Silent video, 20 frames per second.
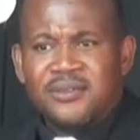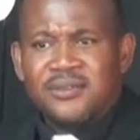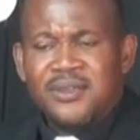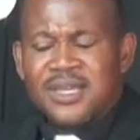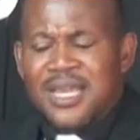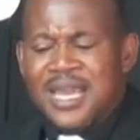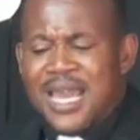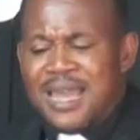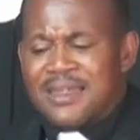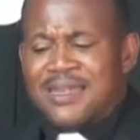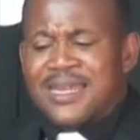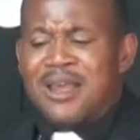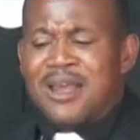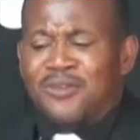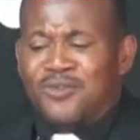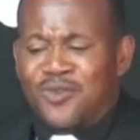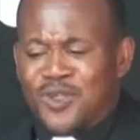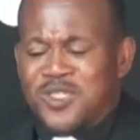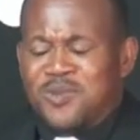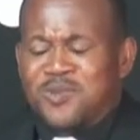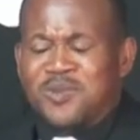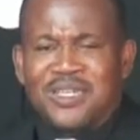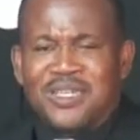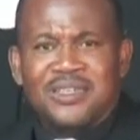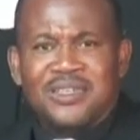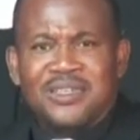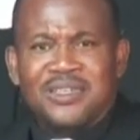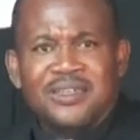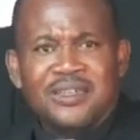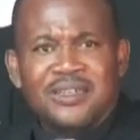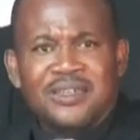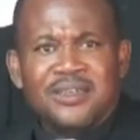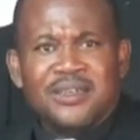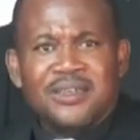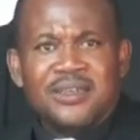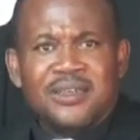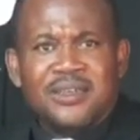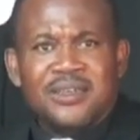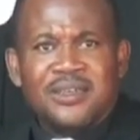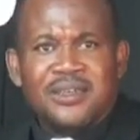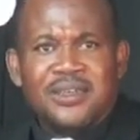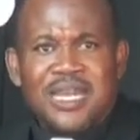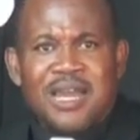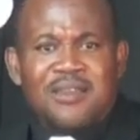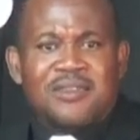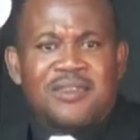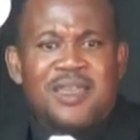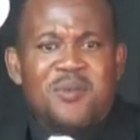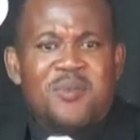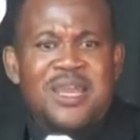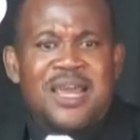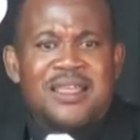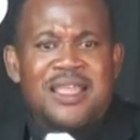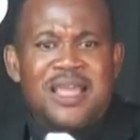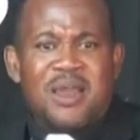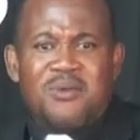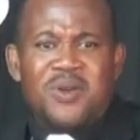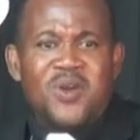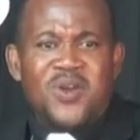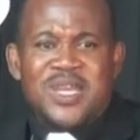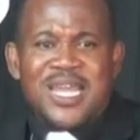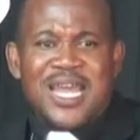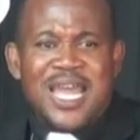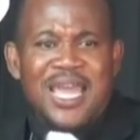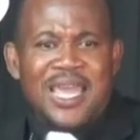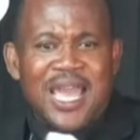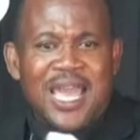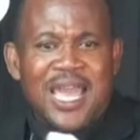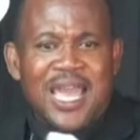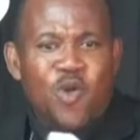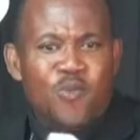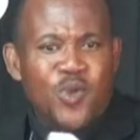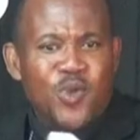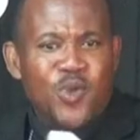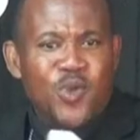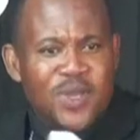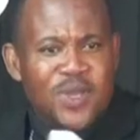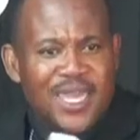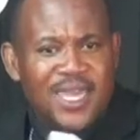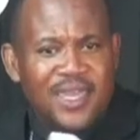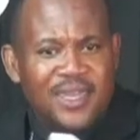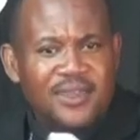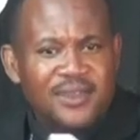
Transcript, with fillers: He has now touched me. He now tell me that I will not die. I will be okay.